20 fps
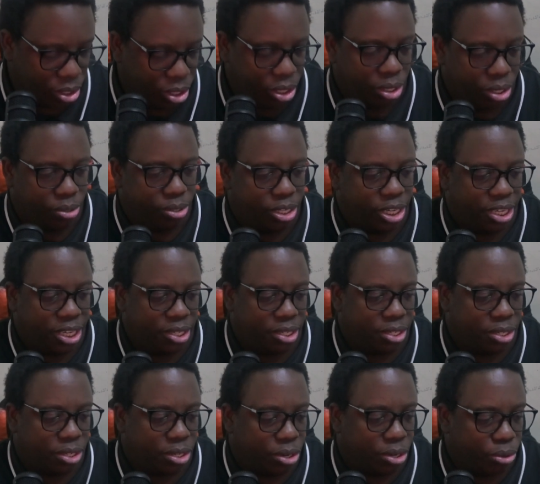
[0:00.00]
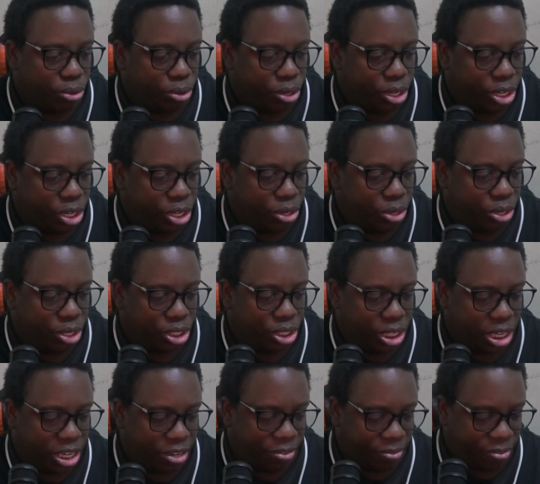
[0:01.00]
just screw in your
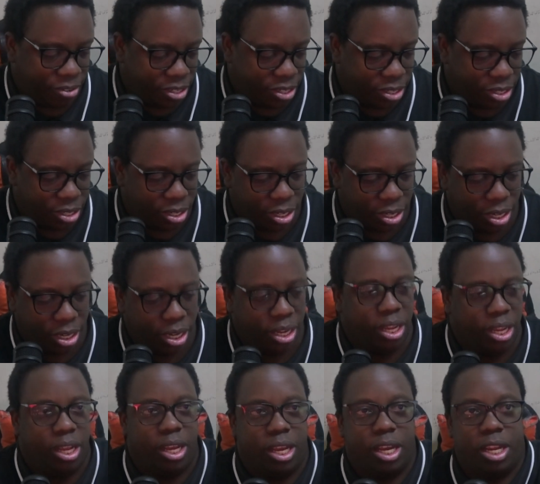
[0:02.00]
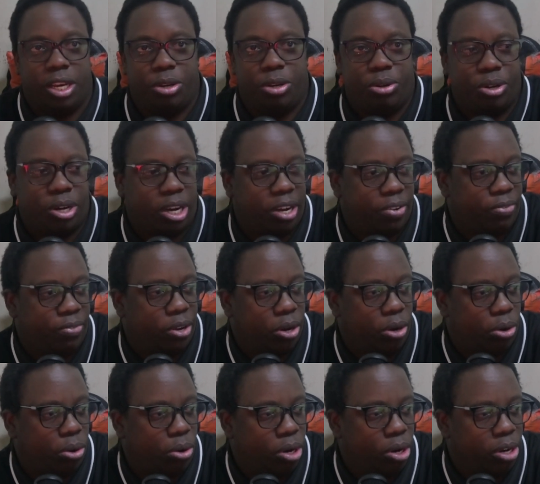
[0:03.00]
shaft and you have your
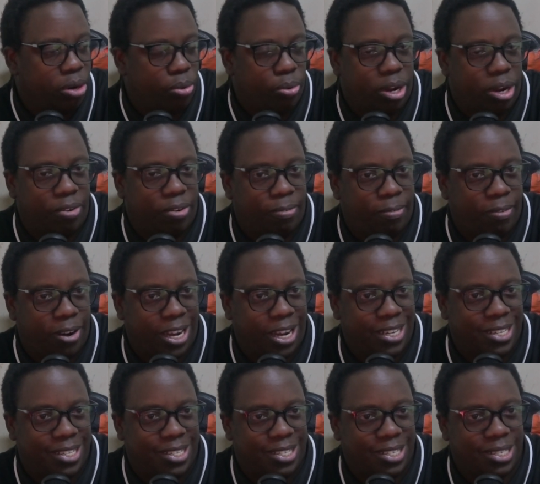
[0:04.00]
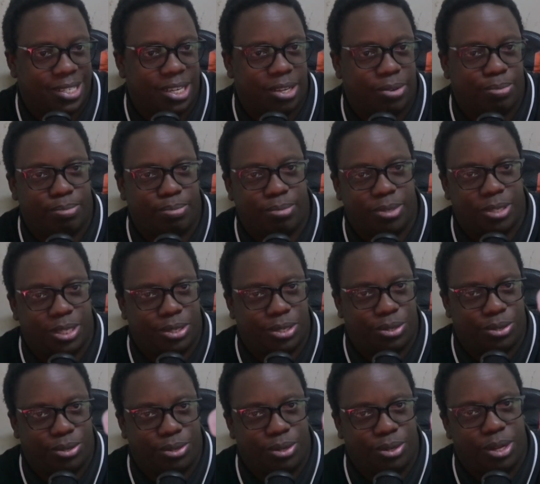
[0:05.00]
all-in-one flight system.
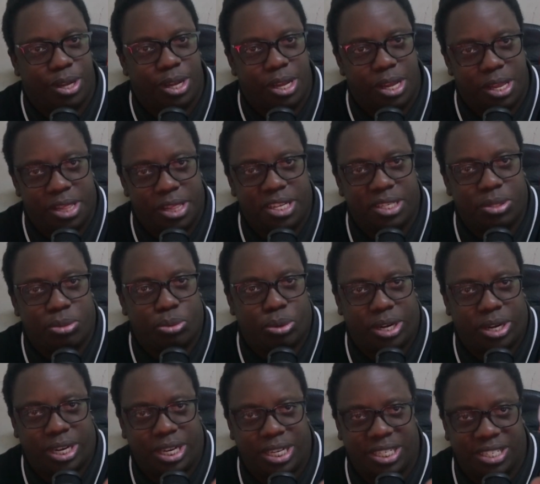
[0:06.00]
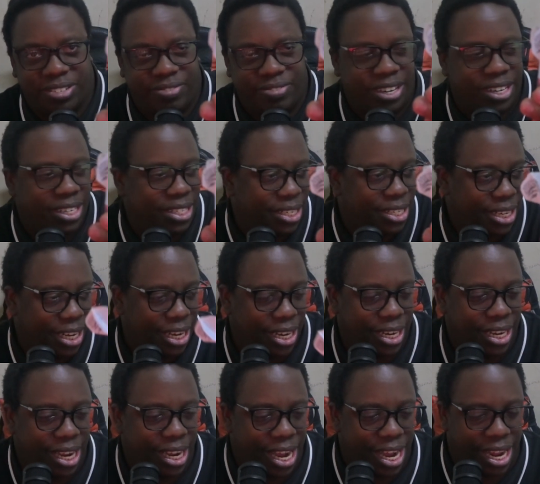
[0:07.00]
So this one is very
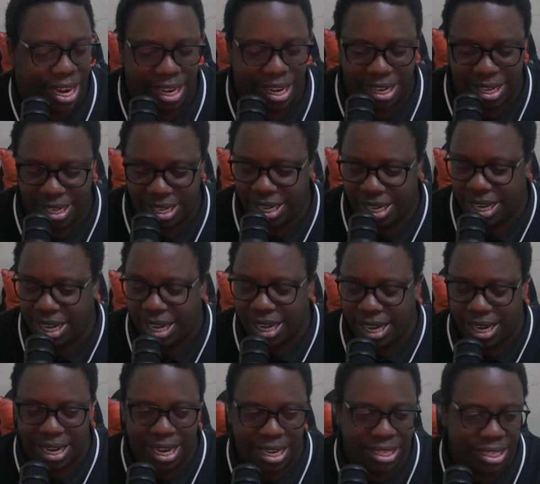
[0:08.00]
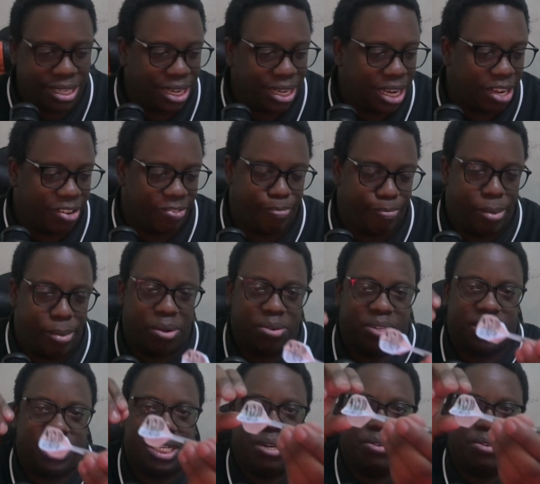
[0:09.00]
sturdy and doesn't have bounce out,